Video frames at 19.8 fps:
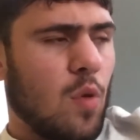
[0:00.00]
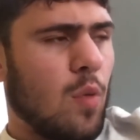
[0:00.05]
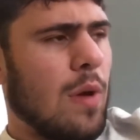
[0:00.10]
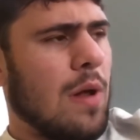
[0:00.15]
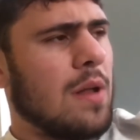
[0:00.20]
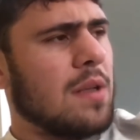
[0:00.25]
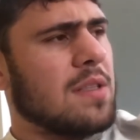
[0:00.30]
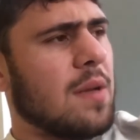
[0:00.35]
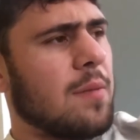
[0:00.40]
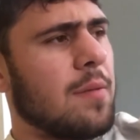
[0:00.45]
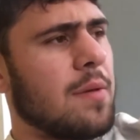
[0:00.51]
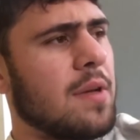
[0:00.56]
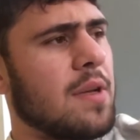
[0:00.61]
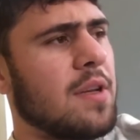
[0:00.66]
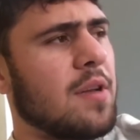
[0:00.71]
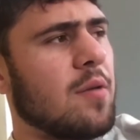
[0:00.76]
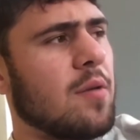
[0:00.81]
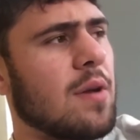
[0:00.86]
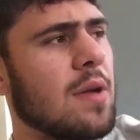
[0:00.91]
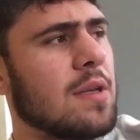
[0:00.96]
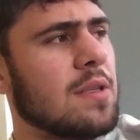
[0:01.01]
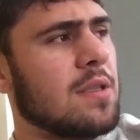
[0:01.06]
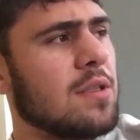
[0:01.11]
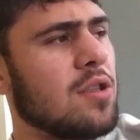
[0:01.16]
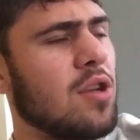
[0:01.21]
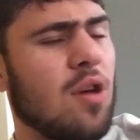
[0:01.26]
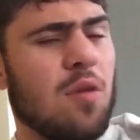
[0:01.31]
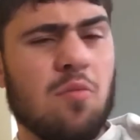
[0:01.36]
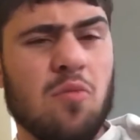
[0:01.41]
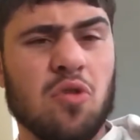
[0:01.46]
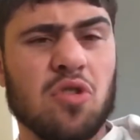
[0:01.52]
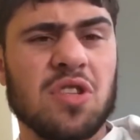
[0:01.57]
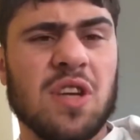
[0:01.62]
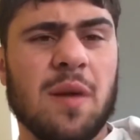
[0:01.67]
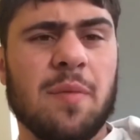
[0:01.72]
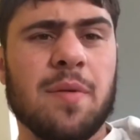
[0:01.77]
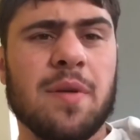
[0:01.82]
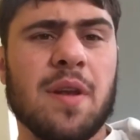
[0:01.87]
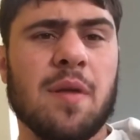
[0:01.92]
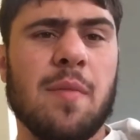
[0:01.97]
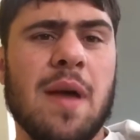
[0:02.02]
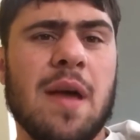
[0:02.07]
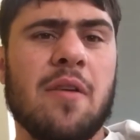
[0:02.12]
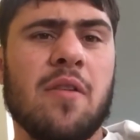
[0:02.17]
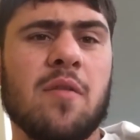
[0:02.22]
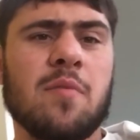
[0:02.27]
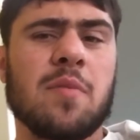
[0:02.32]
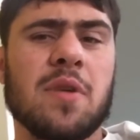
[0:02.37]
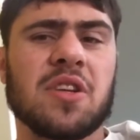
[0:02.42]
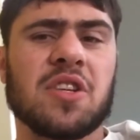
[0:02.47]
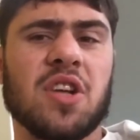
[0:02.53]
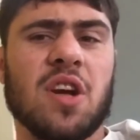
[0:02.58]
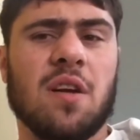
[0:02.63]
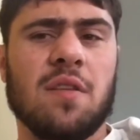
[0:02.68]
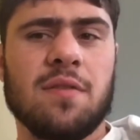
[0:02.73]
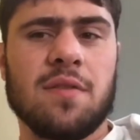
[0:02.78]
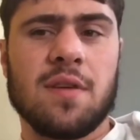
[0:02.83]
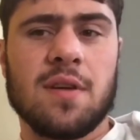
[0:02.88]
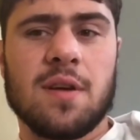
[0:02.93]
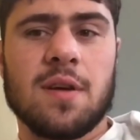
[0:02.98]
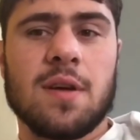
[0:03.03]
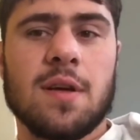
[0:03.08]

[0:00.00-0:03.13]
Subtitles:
What else happened in Newcastle? Not much happened. I met Eric Bischoff.